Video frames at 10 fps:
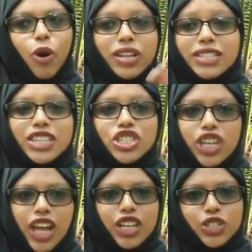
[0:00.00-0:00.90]
or it has
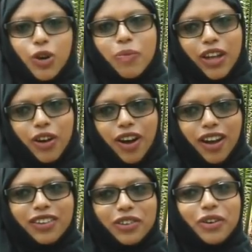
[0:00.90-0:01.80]
changed, oh my
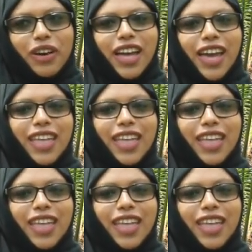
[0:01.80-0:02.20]
god, you know.